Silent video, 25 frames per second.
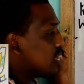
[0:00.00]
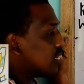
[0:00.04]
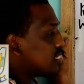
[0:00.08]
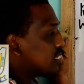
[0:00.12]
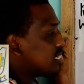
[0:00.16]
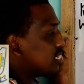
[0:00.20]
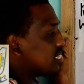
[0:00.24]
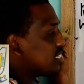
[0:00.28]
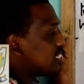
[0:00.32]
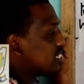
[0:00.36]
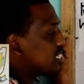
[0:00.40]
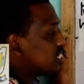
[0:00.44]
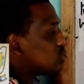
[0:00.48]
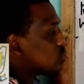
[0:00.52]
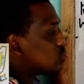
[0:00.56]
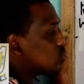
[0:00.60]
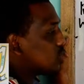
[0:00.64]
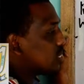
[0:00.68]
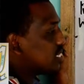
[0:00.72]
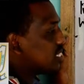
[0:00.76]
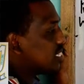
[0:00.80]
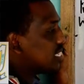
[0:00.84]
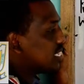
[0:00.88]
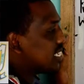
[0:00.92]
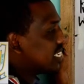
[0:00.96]
Since this one
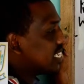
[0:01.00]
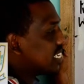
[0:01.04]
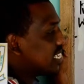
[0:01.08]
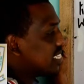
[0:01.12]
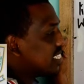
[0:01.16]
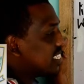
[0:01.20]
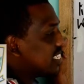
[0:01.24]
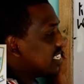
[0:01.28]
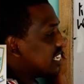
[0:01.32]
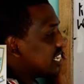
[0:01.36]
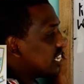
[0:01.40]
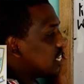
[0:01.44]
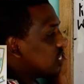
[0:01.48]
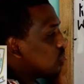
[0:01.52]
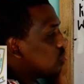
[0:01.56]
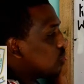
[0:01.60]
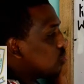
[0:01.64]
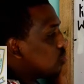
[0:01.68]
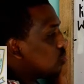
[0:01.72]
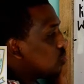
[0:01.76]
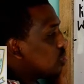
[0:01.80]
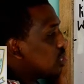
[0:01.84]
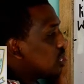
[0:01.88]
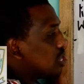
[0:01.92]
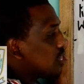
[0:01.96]
is increasing
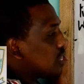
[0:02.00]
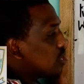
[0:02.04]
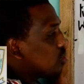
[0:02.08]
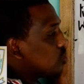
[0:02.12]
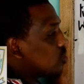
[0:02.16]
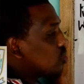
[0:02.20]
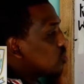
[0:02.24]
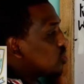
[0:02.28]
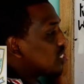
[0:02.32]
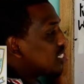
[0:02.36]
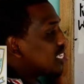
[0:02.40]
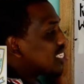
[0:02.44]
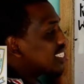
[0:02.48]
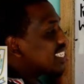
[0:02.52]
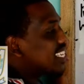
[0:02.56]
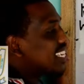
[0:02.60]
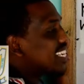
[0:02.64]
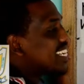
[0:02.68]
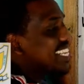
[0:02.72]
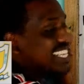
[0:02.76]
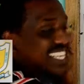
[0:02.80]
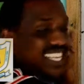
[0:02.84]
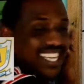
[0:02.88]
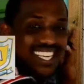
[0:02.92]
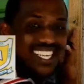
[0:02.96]
ratio, the question is asking
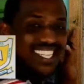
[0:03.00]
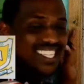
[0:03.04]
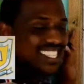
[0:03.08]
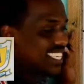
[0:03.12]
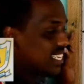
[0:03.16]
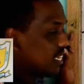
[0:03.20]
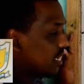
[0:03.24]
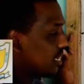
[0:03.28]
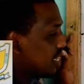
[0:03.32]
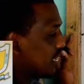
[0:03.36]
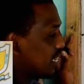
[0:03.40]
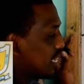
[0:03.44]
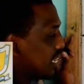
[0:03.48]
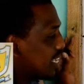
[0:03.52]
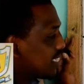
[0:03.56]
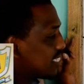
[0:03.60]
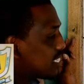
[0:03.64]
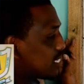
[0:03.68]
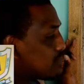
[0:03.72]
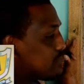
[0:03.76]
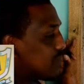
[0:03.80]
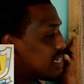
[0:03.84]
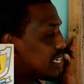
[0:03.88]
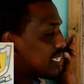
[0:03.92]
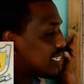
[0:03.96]
decreasing. Let us
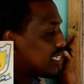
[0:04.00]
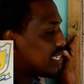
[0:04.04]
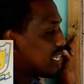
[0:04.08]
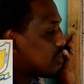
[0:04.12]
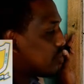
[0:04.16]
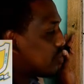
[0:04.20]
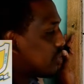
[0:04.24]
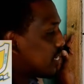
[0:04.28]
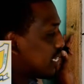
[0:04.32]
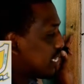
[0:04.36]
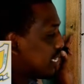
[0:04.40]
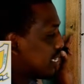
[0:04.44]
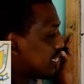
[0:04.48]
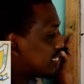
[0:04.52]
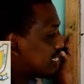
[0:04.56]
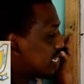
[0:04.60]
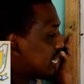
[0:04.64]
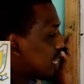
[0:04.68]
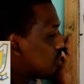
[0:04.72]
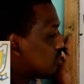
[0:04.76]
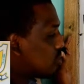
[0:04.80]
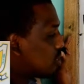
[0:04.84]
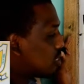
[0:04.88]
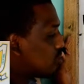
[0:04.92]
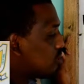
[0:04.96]
make it now decrease
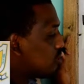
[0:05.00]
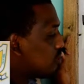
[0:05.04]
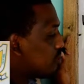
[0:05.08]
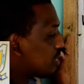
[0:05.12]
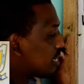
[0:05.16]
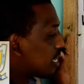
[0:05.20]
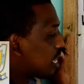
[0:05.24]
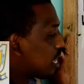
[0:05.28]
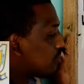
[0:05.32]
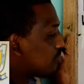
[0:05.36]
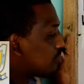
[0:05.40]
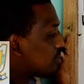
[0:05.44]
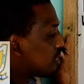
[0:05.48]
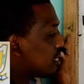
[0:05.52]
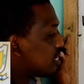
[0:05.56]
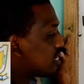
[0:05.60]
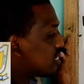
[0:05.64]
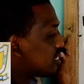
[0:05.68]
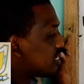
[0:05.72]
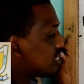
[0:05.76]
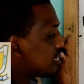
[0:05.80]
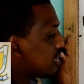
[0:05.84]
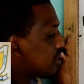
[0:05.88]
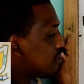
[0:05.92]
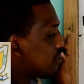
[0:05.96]
now. It will become
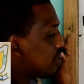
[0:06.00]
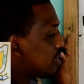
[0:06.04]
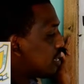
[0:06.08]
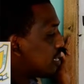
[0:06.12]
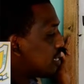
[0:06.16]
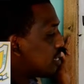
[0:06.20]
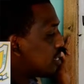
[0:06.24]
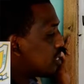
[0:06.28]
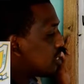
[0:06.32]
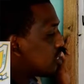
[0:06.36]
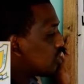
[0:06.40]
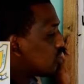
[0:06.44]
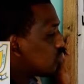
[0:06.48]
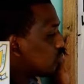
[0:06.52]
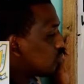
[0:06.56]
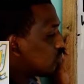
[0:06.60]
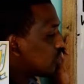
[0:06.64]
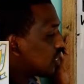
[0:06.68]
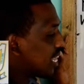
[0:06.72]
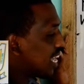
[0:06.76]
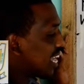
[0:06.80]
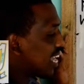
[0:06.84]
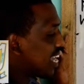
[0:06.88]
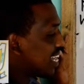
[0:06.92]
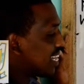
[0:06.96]
7 to
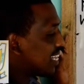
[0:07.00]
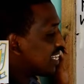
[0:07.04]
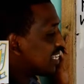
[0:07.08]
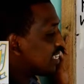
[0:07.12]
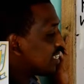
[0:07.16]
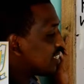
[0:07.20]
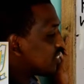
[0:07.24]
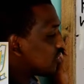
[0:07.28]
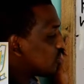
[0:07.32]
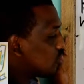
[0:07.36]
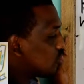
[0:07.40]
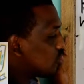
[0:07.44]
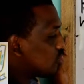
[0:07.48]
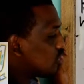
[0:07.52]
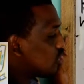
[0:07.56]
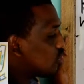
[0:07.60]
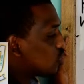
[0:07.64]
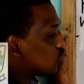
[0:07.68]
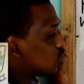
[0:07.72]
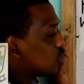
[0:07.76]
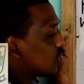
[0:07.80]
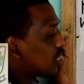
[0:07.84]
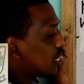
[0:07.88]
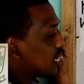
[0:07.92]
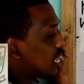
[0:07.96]
10. So this
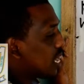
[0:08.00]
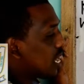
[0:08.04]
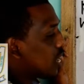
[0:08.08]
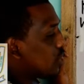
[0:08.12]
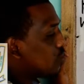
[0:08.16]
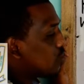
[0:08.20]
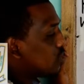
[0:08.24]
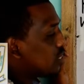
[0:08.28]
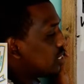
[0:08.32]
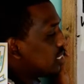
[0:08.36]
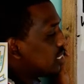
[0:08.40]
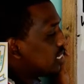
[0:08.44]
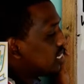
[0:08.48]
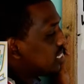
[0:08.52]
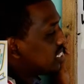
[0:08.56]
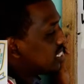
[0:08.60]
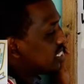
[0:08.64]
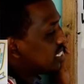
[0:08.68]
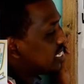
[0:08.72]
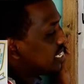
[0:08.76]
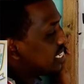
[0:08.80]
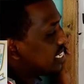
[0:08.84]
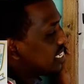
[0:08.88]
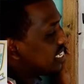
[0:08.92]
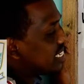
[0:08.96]
one now is
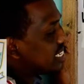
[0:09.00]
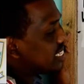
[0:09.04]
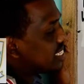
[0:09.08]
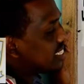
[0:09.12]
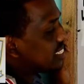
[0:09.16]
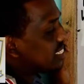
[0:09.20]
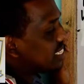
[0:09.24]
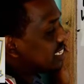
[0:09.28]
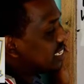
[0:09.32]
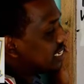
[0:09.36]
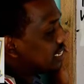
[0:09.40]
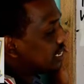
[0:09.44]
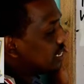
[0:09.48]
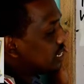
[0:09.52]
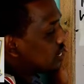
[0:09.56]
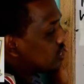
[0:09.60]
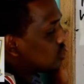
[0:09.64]
decreasing.